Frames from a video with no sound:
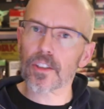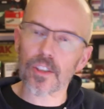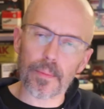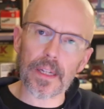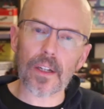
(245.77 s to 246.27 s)

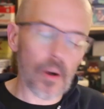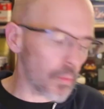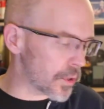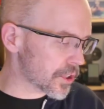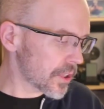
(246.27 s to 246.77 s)
depending on
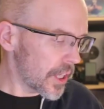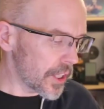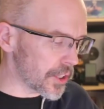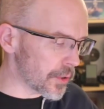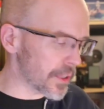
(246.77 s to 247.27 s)
which
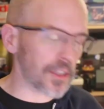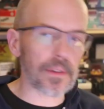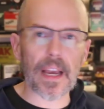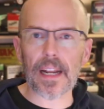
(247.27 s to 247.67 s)
unit you get.